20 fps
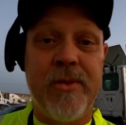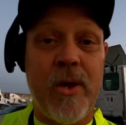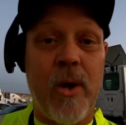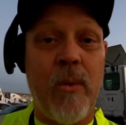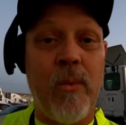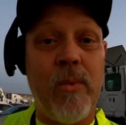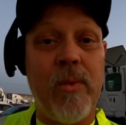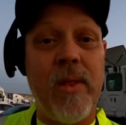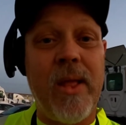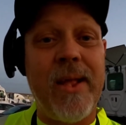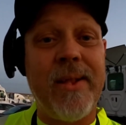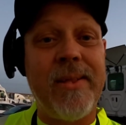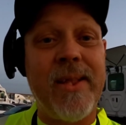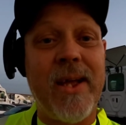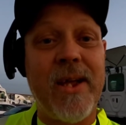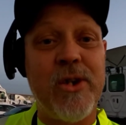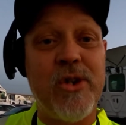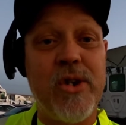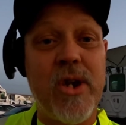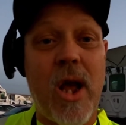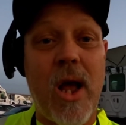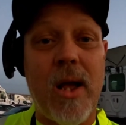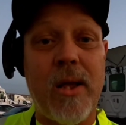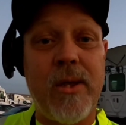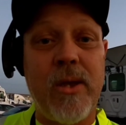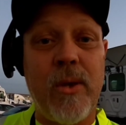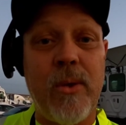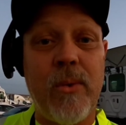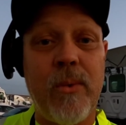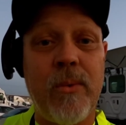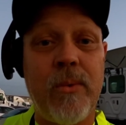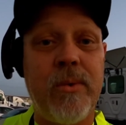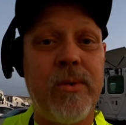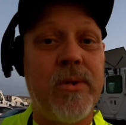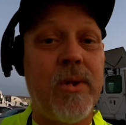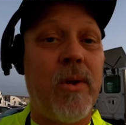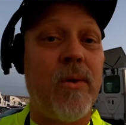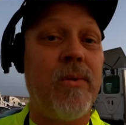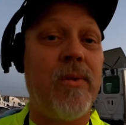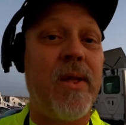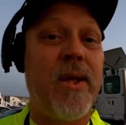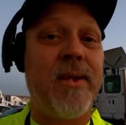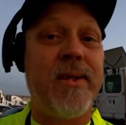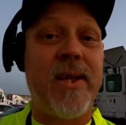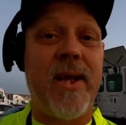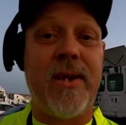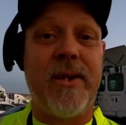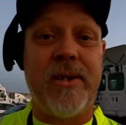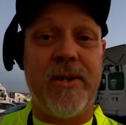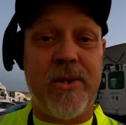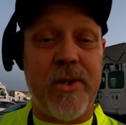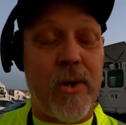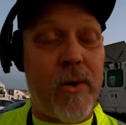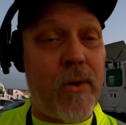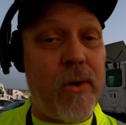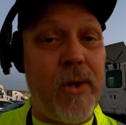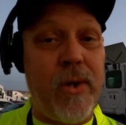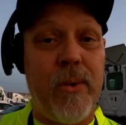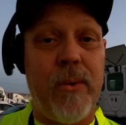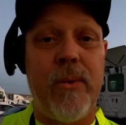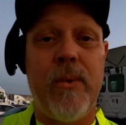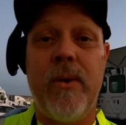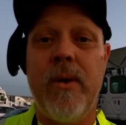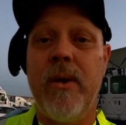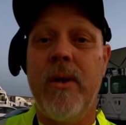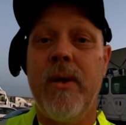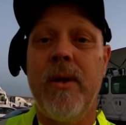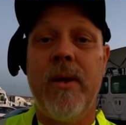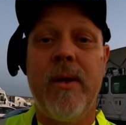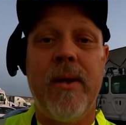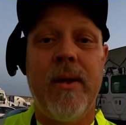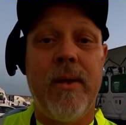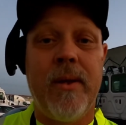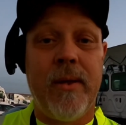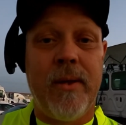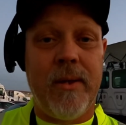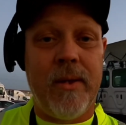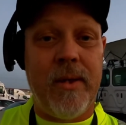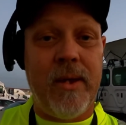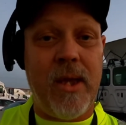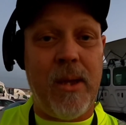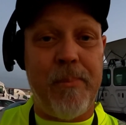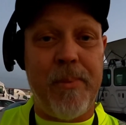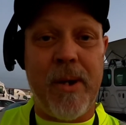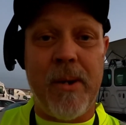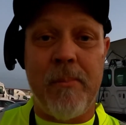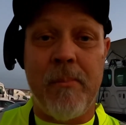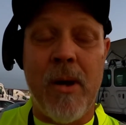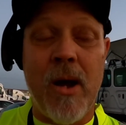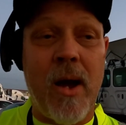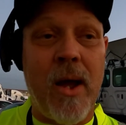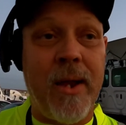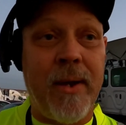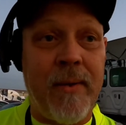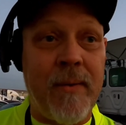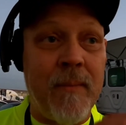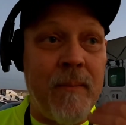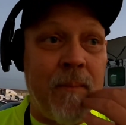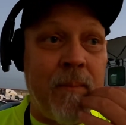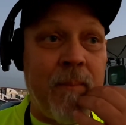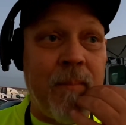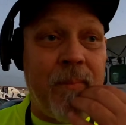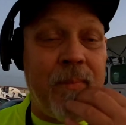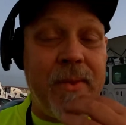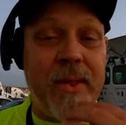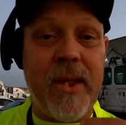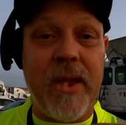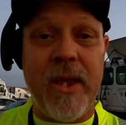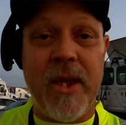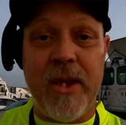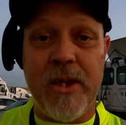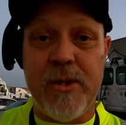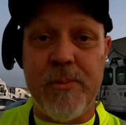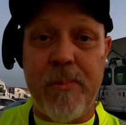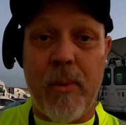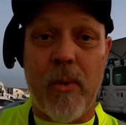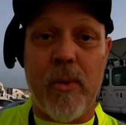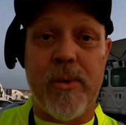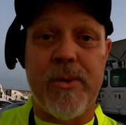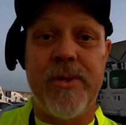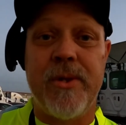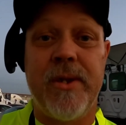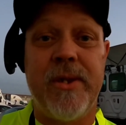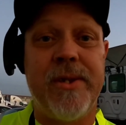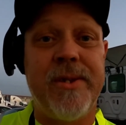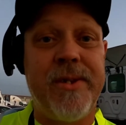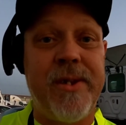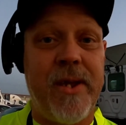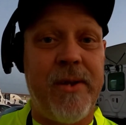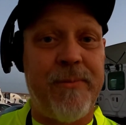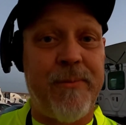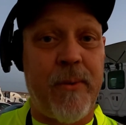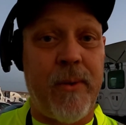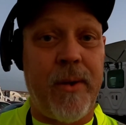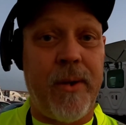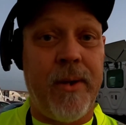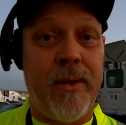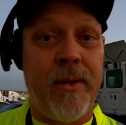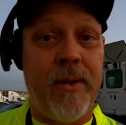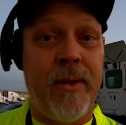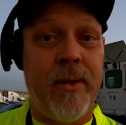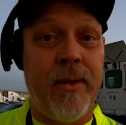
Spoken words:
Don't let that shock you. Don't let that deter you. Keep it in mind. Each person is different.